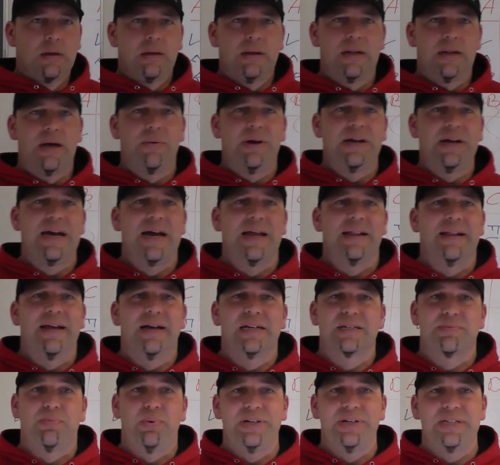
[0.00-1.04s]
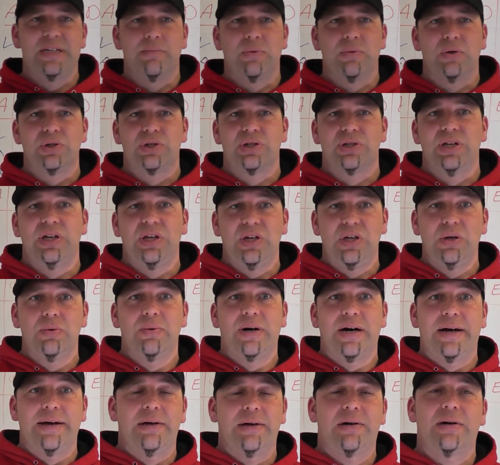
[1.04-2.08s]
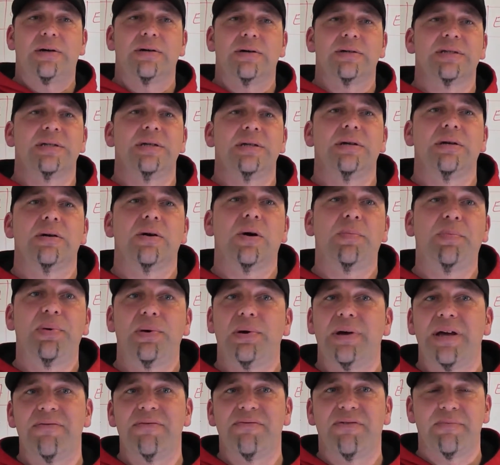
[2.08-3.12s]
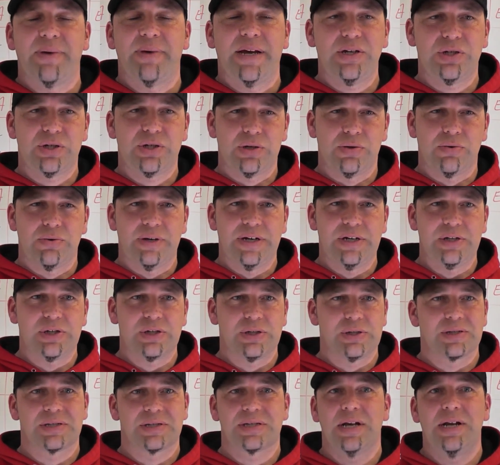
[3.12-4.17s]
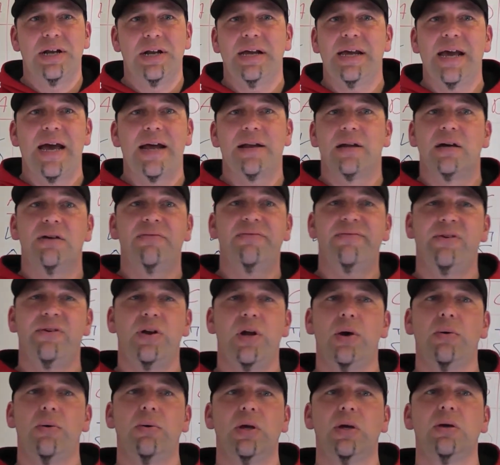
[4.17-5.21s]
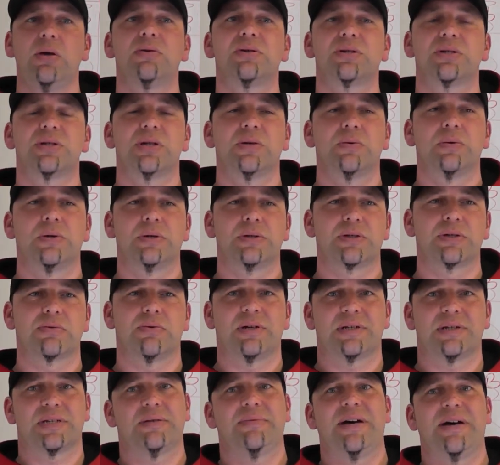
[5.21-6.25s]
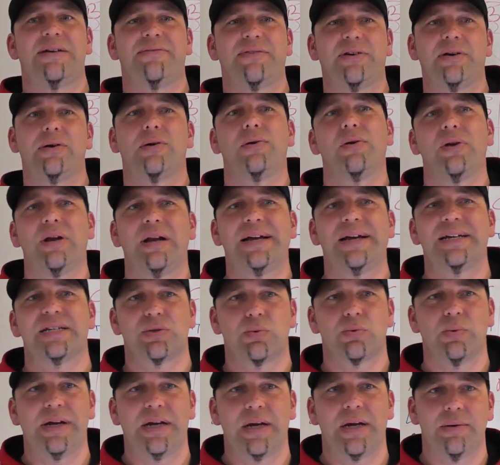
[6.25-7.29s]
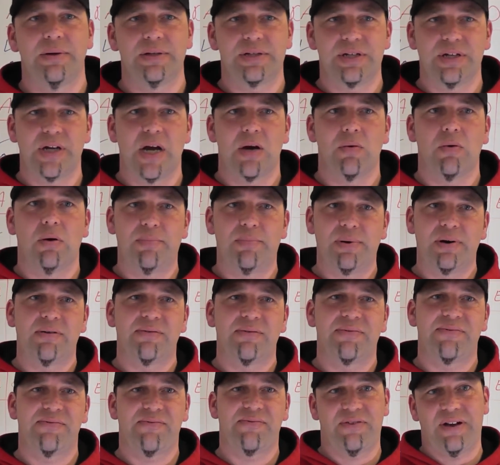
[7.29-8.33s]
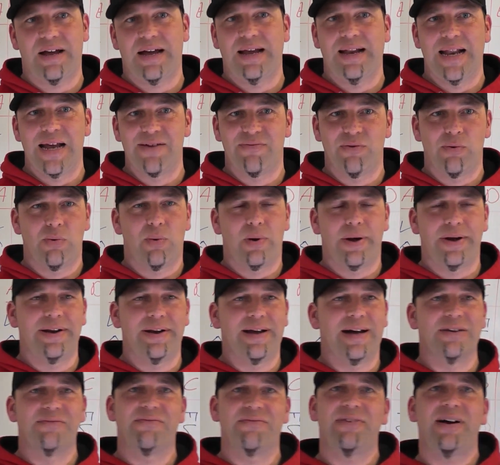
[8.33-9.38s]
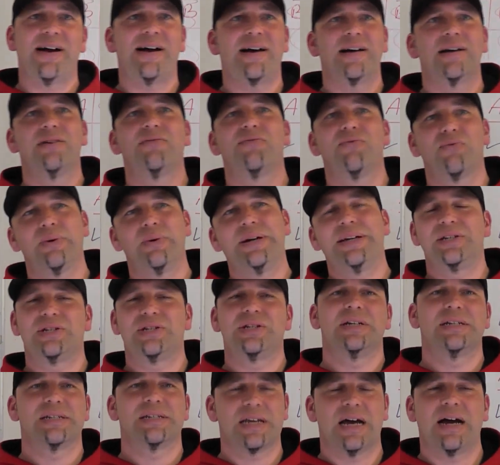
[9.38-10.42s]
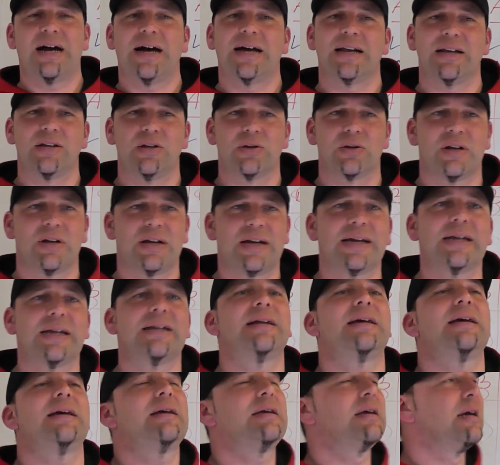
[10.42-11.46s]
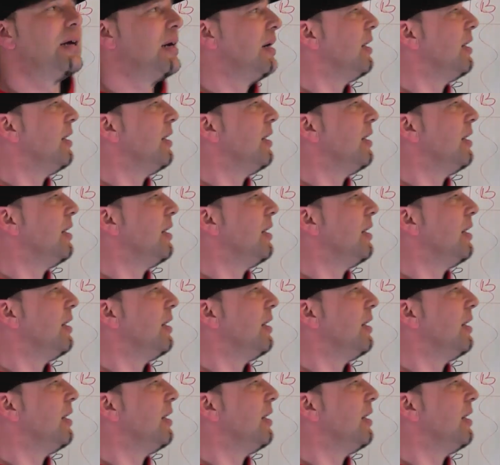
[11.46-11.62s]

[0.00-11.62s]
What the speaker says: Now again, that's pretty much the UIRs, the upper information regions, and again, of no use to us whatsoever unless we're going to go above flight level 195, which is highly unlikely,